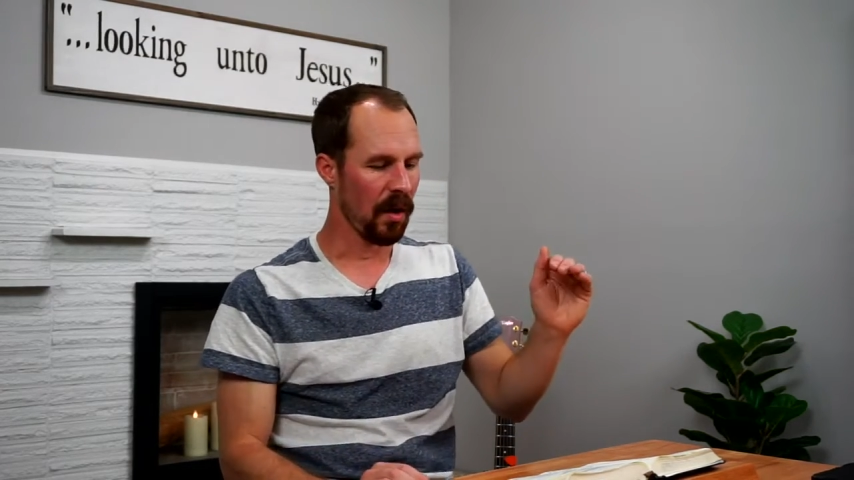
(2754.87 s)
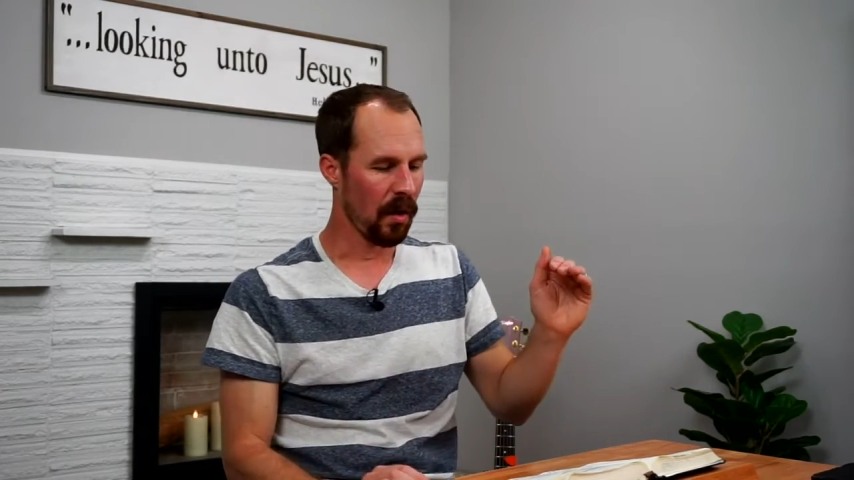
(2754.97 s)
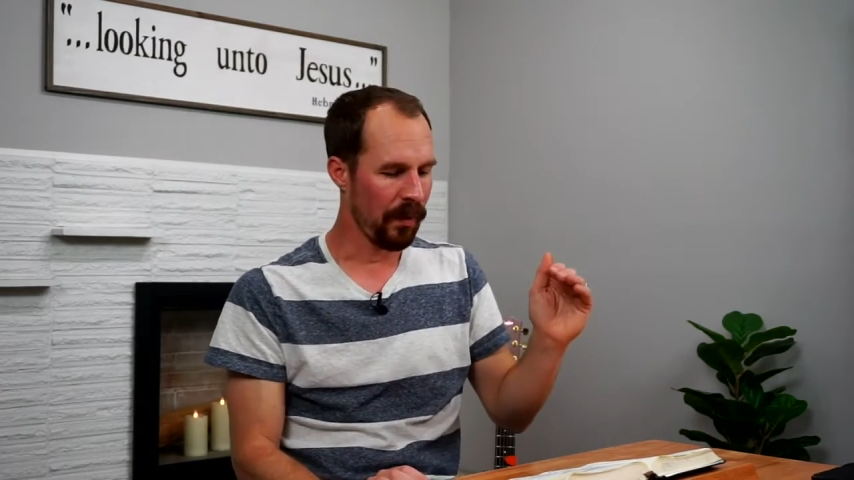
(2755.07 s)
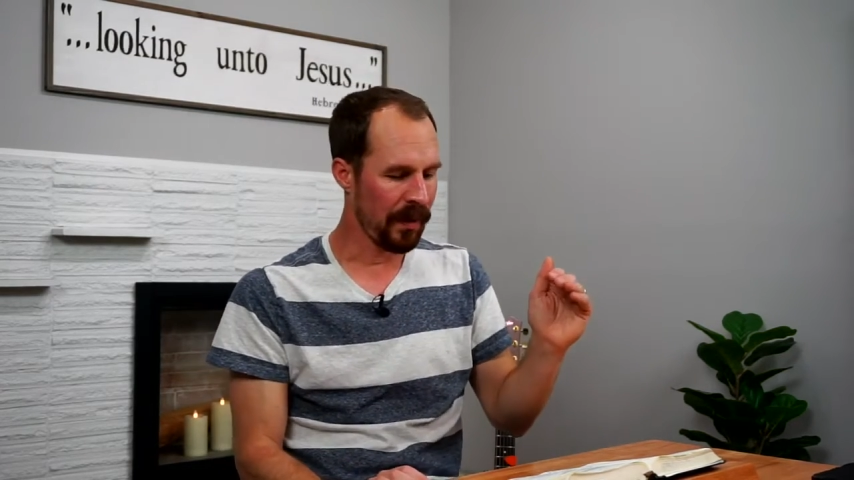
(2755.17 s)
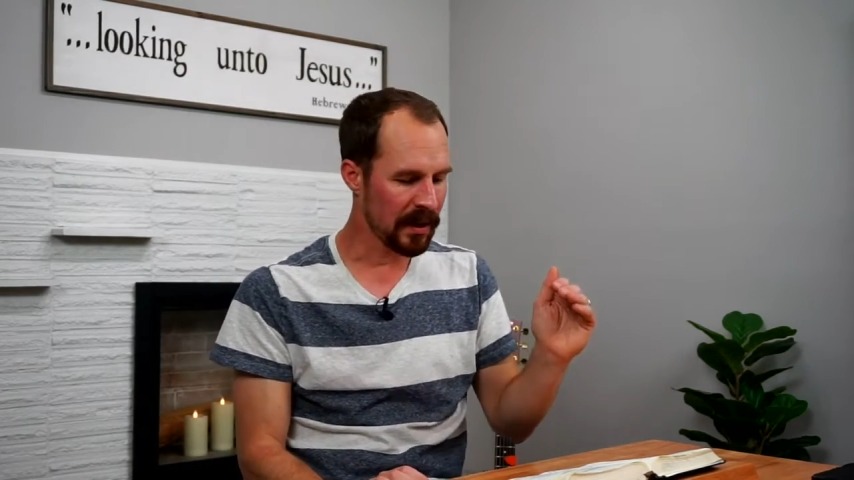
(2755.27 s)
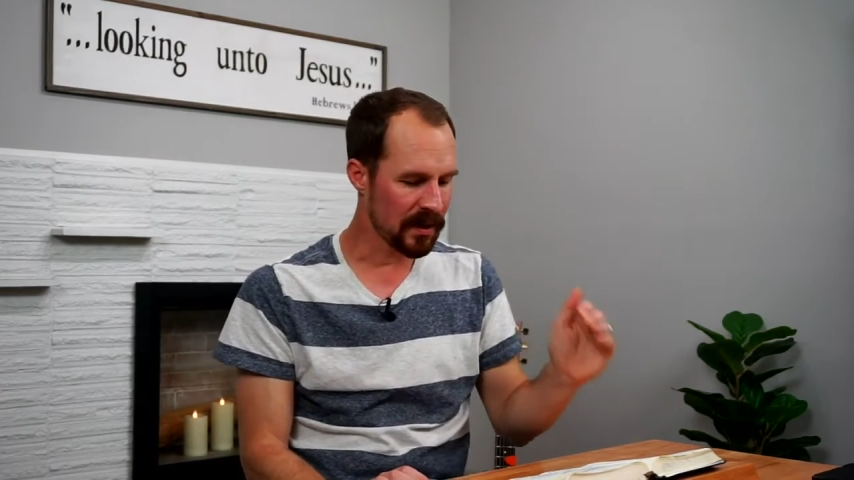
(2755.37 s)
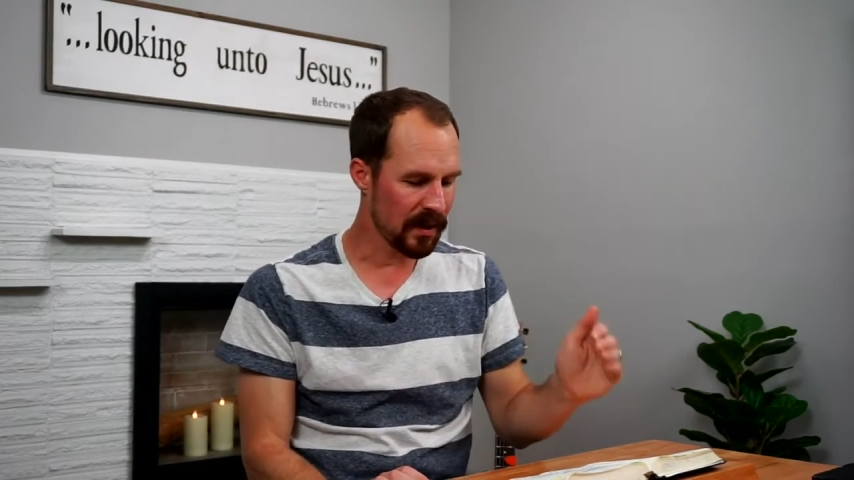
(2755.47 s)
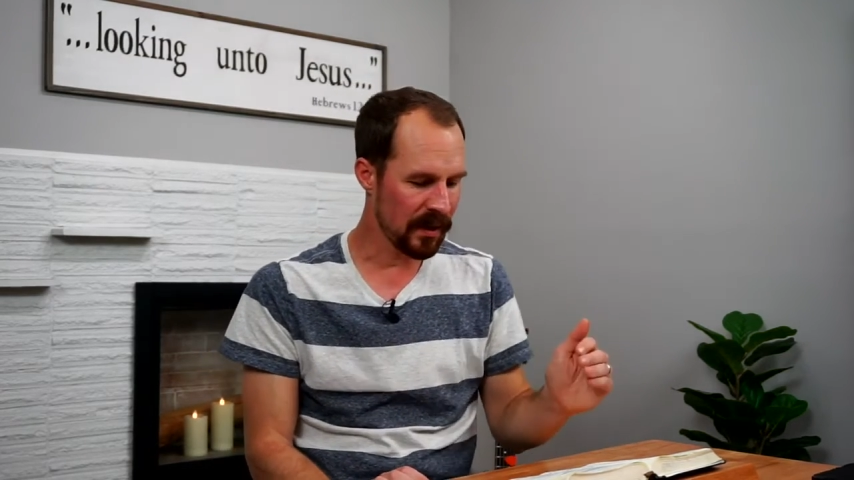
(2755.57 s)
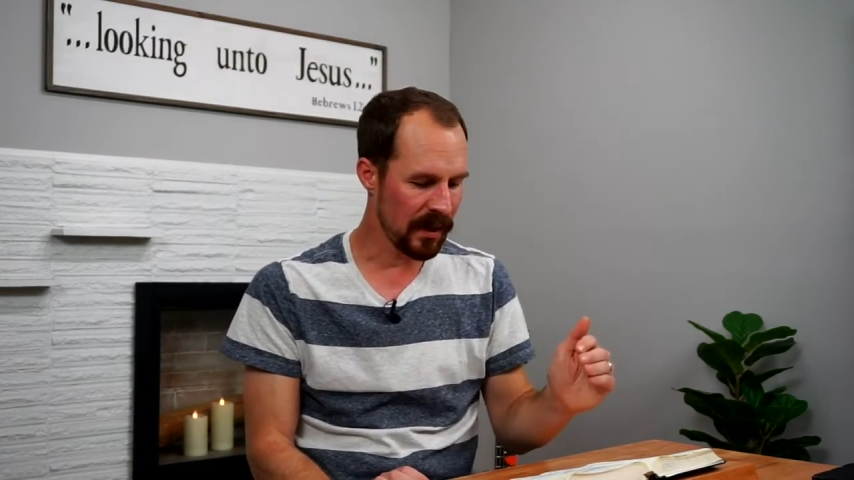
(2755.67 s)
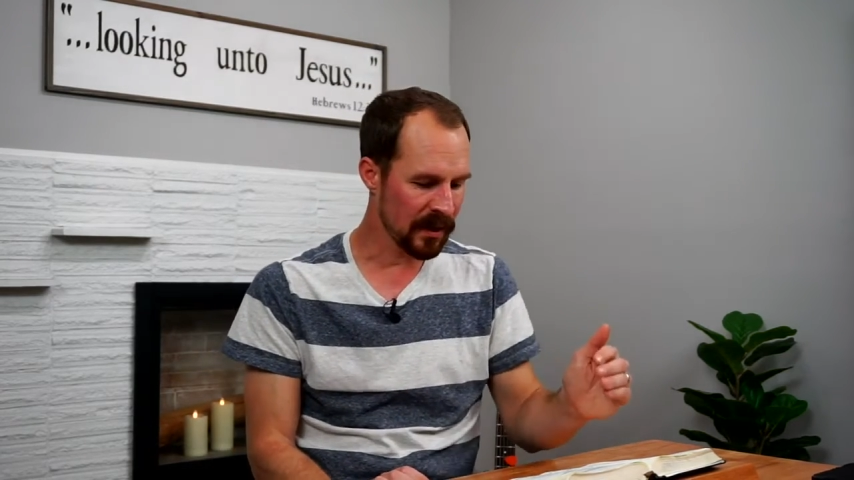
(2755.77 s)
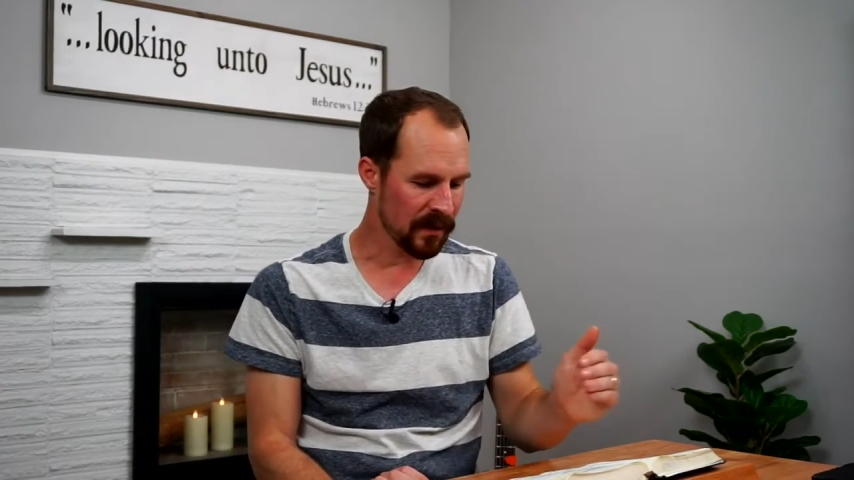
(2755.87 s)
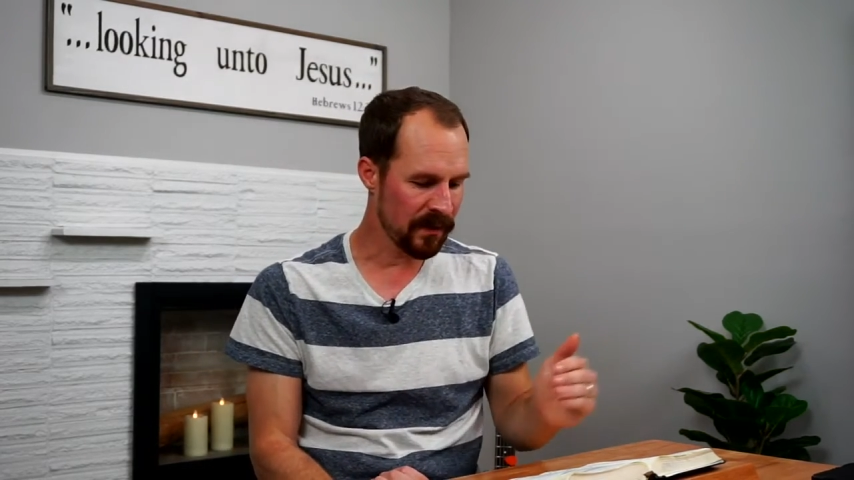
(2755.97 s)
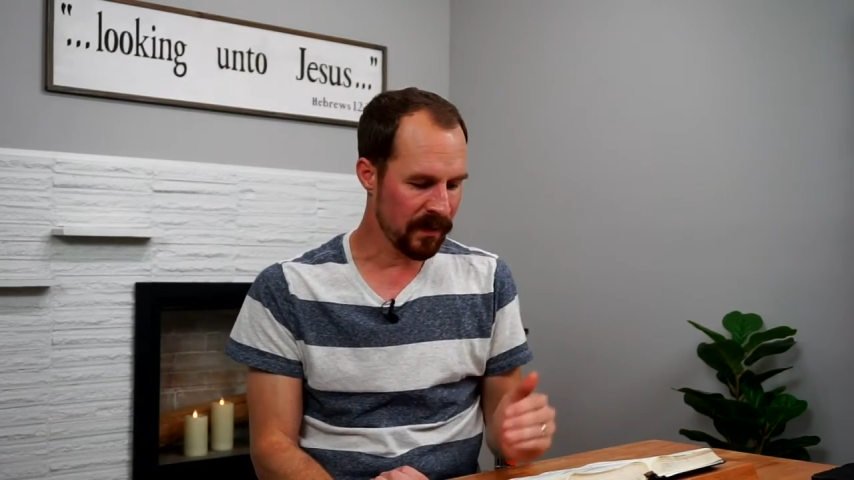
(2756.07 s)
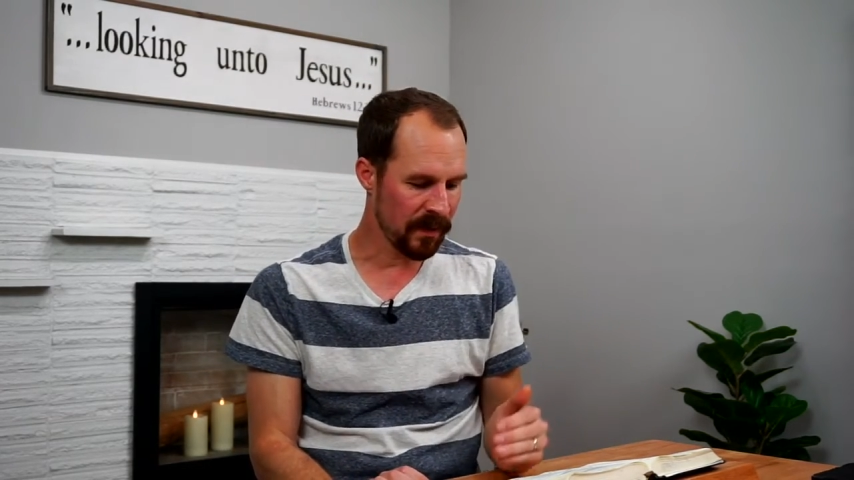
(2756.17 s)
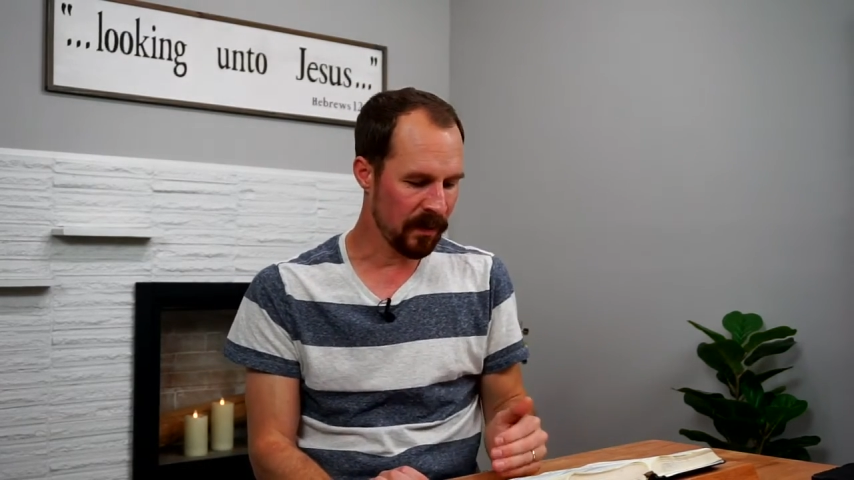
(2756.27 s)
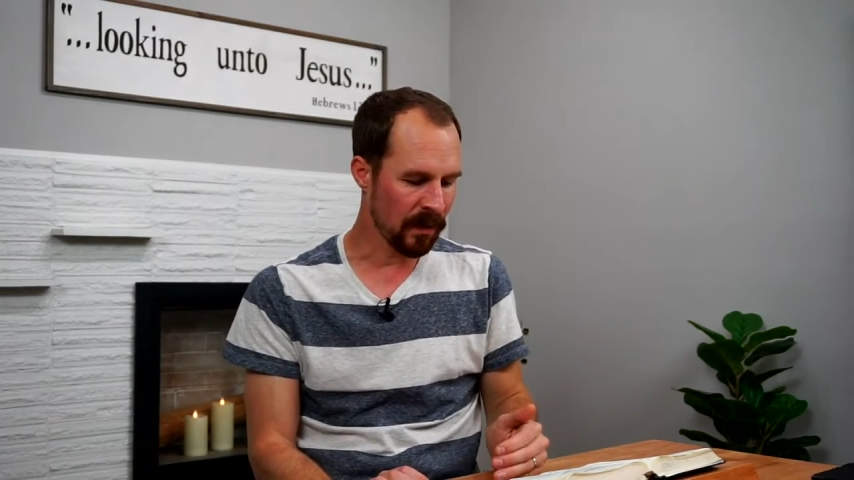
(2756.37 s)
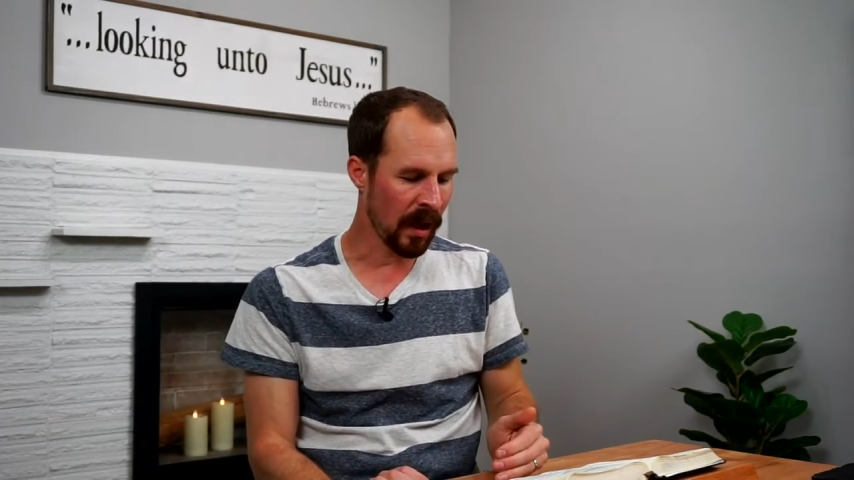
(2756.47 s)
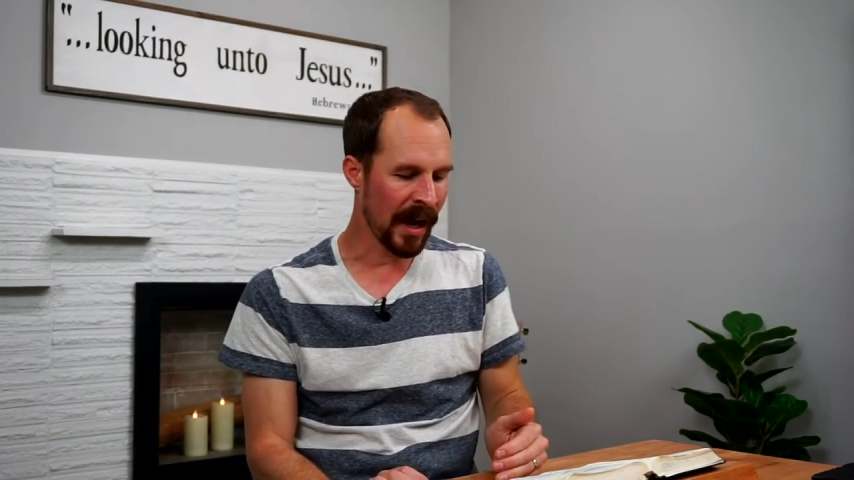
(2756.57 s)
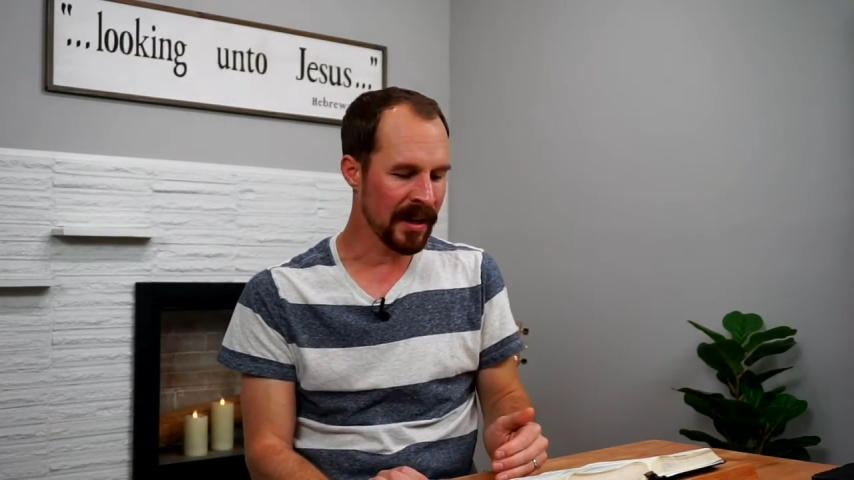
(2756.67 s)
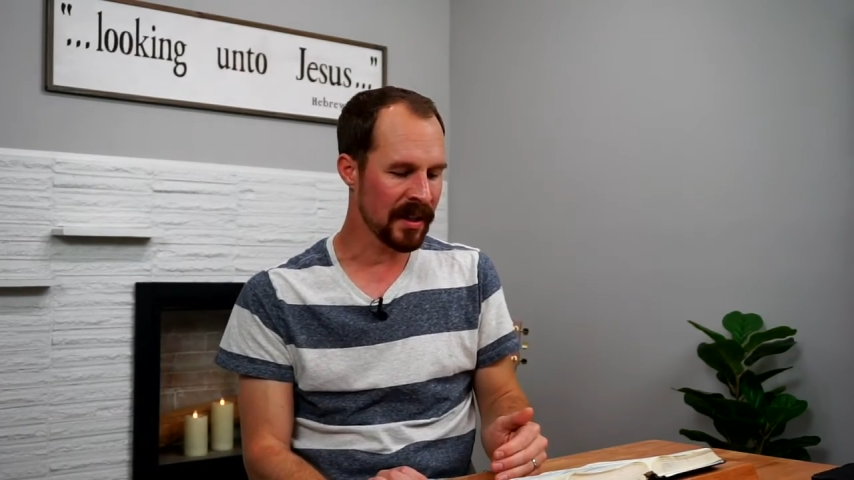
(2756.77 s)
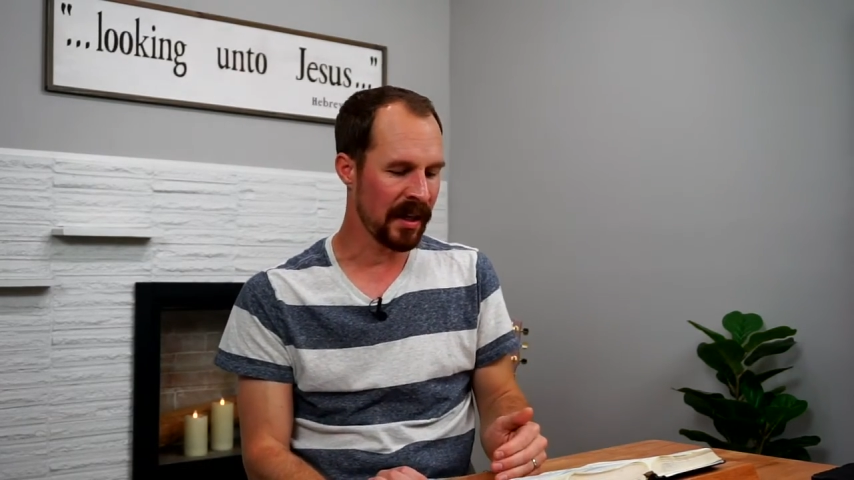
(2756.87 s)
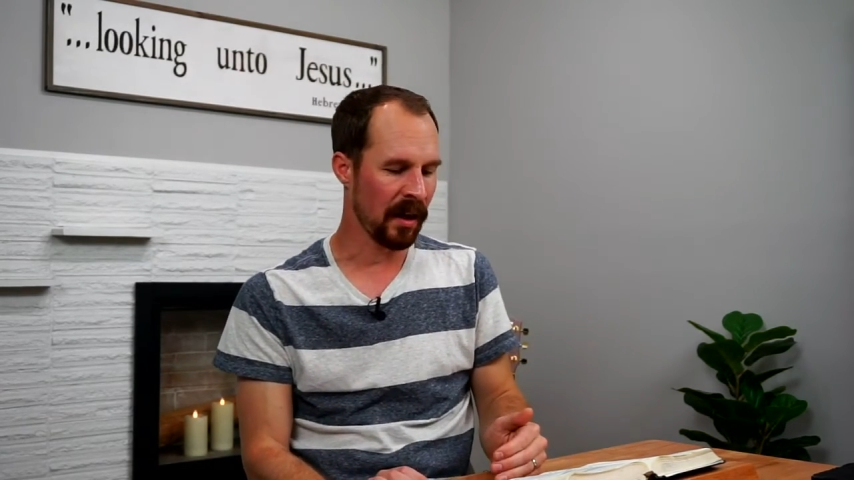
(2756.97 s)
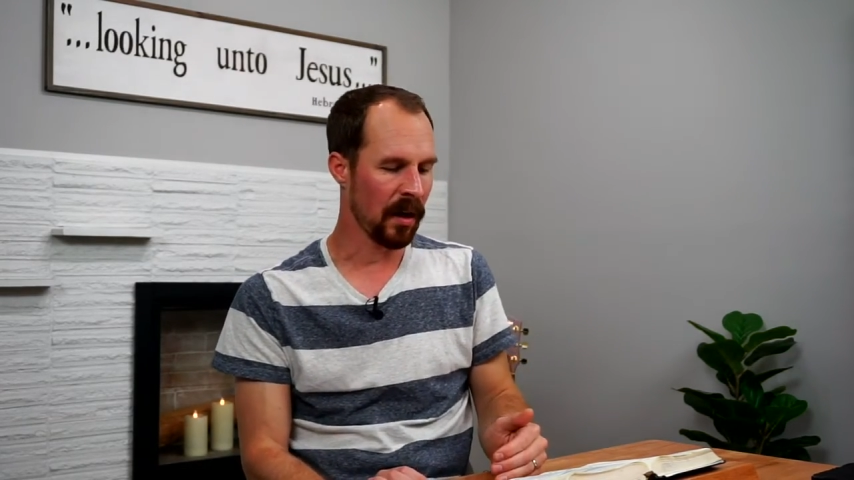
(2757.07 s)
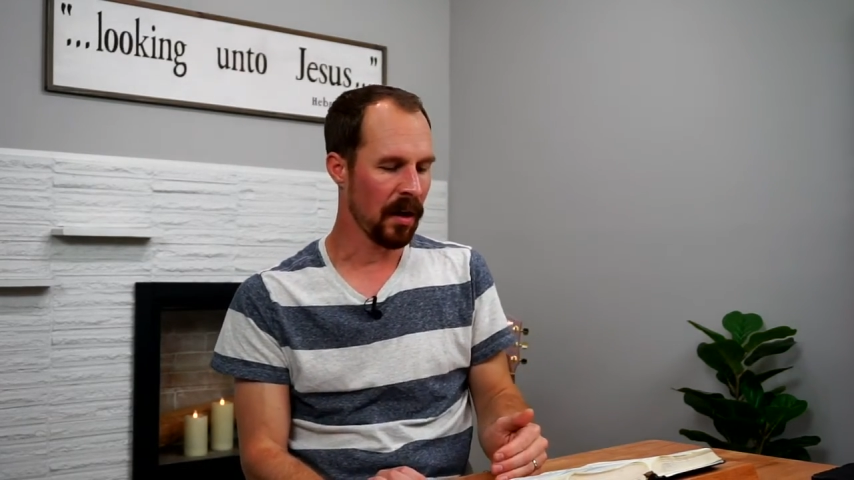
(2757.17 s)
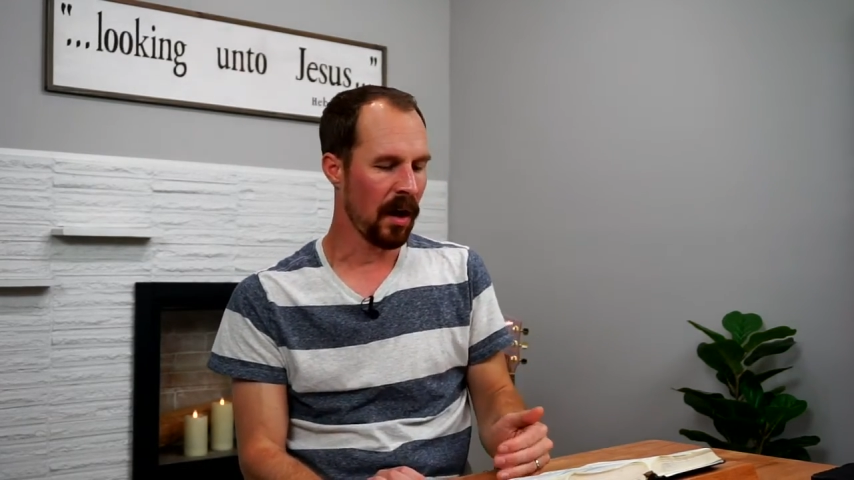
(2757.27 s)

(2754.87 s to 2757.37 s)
These, these lines here